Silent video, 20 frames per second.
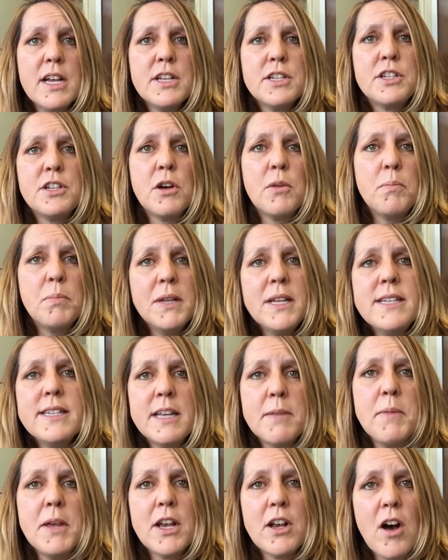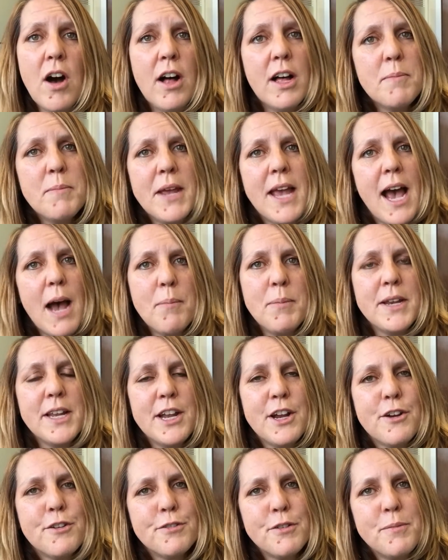So please give me a call. I'd be happy to
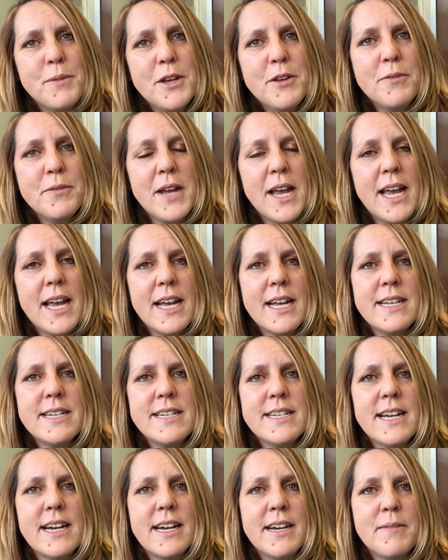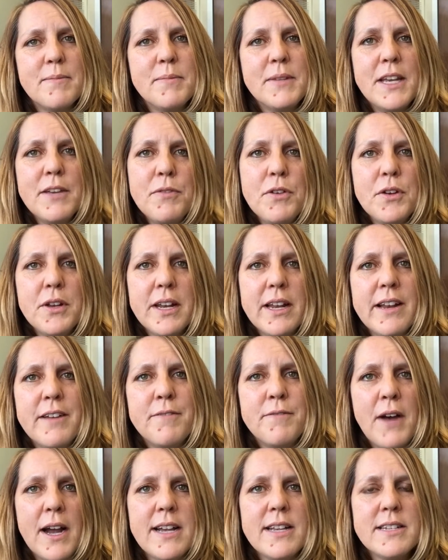hear from you and give you any
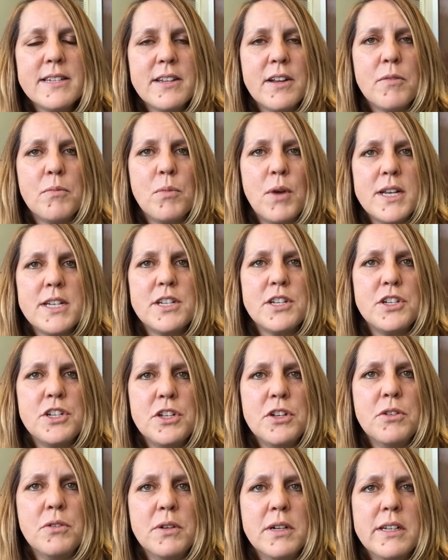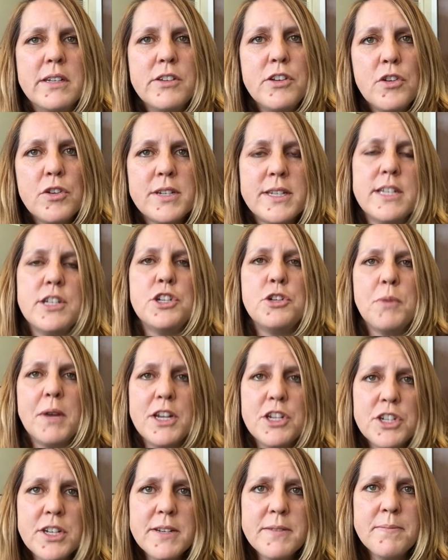advice on what to do in your
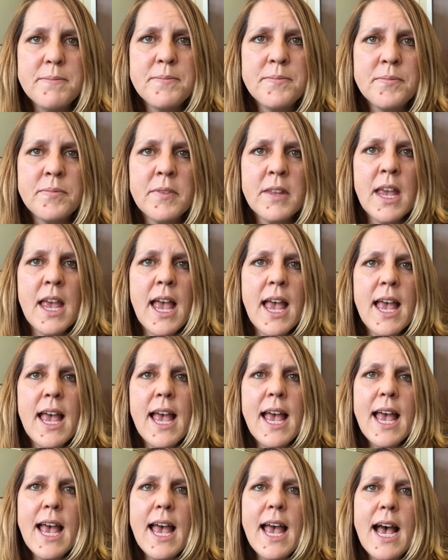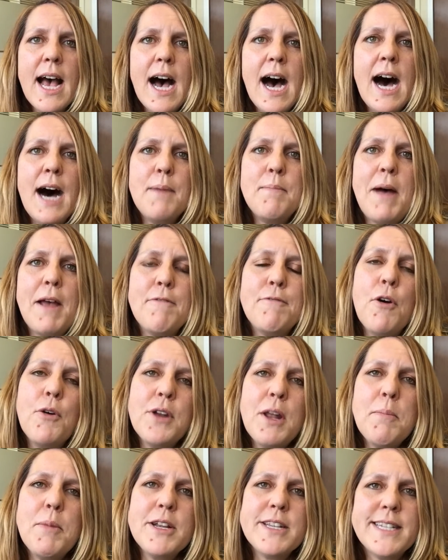situation. My phone
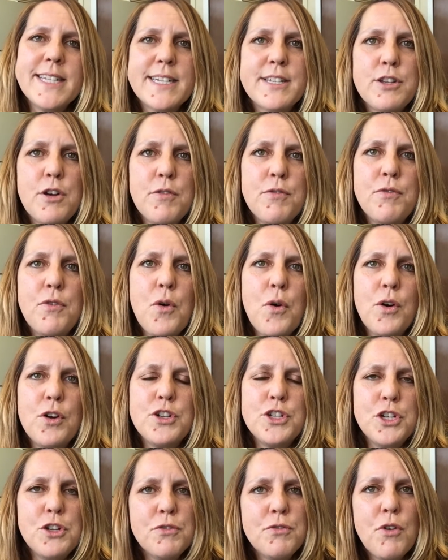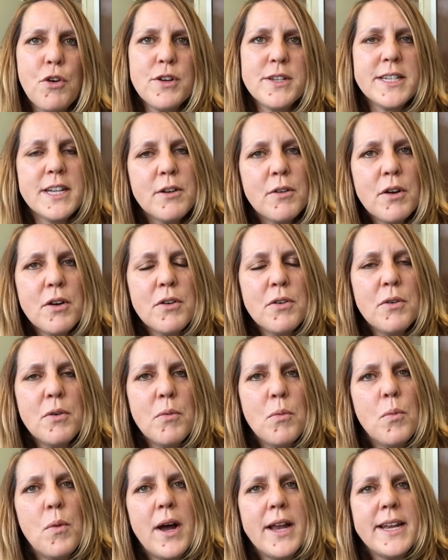number is
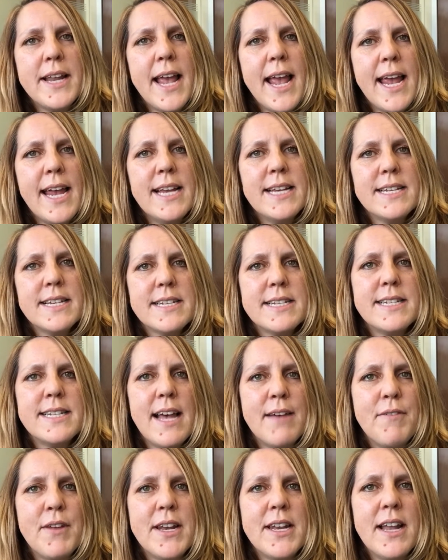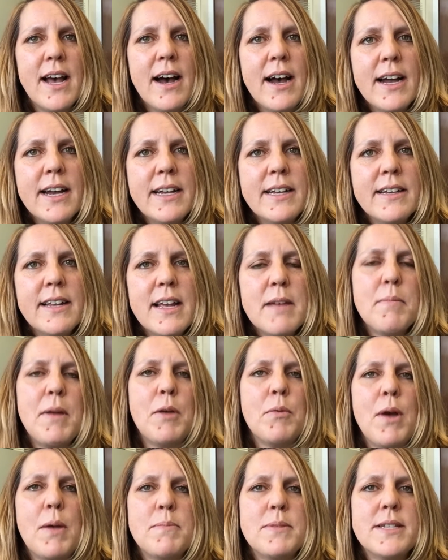604-240-1879, and
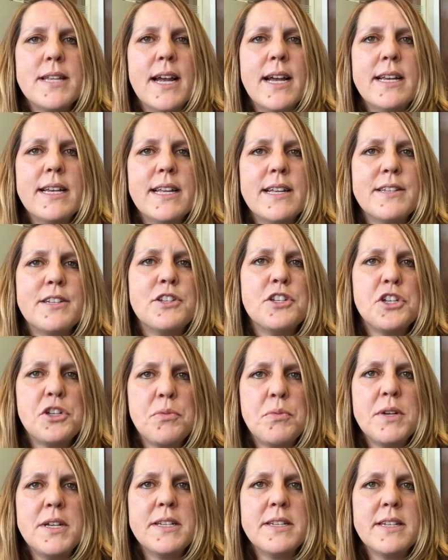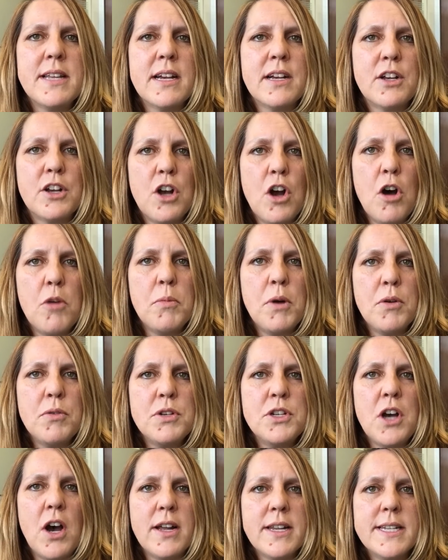my website is
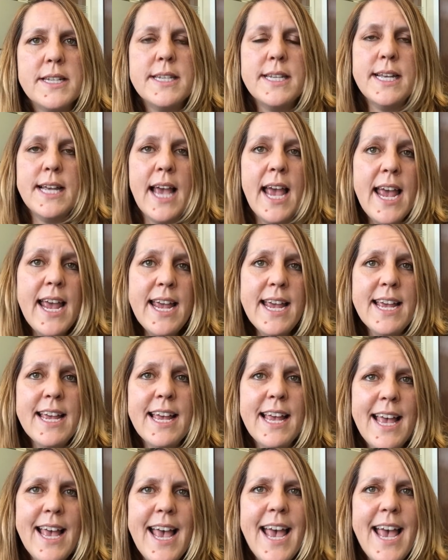teresacomeau.ca,